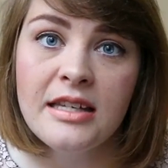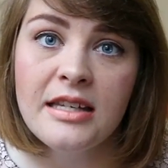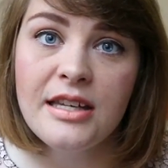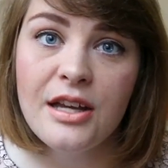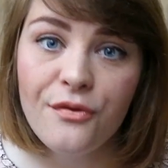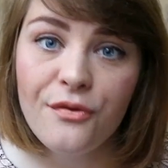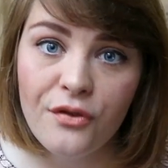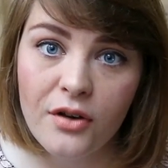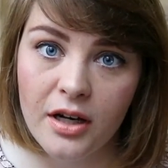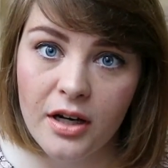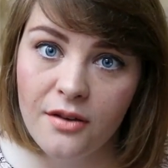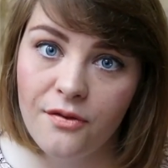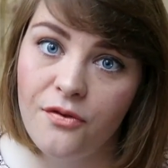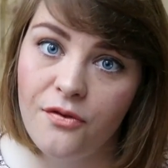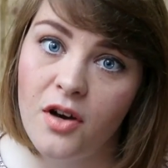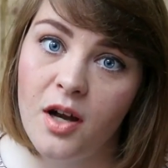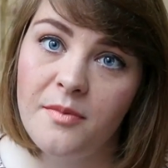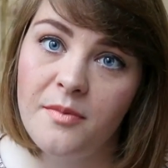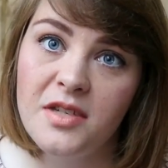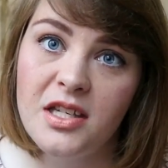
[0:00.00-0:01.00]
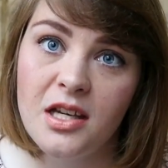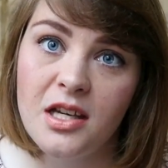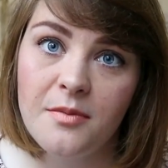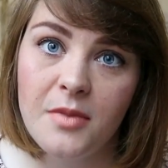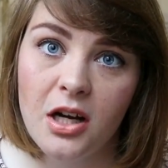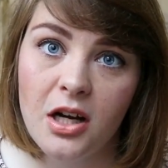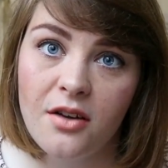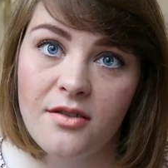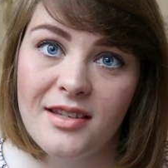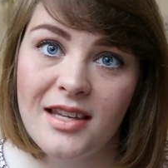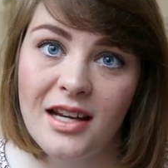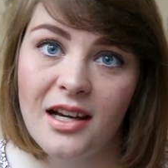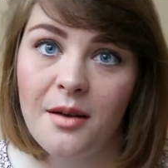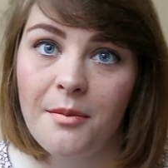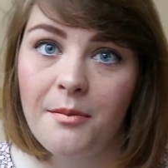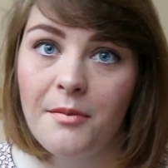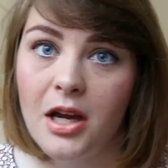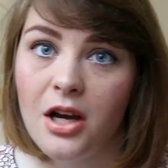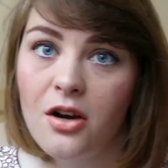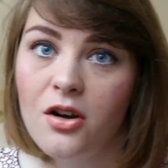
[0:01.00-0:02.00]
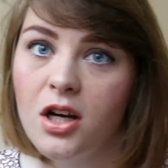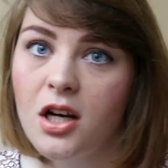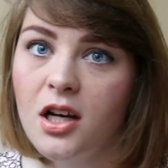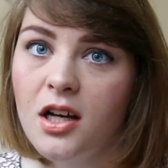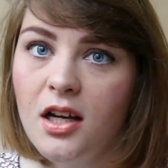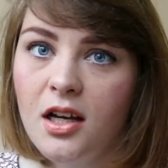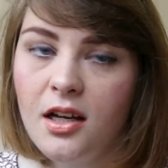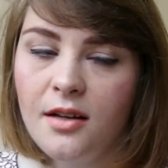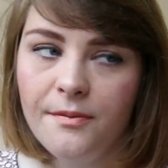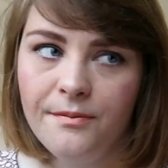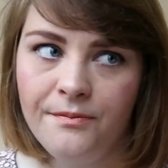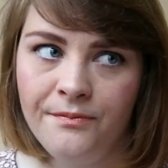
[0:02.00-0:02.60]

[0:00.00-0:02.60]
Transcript: different from Denmark. I was like, America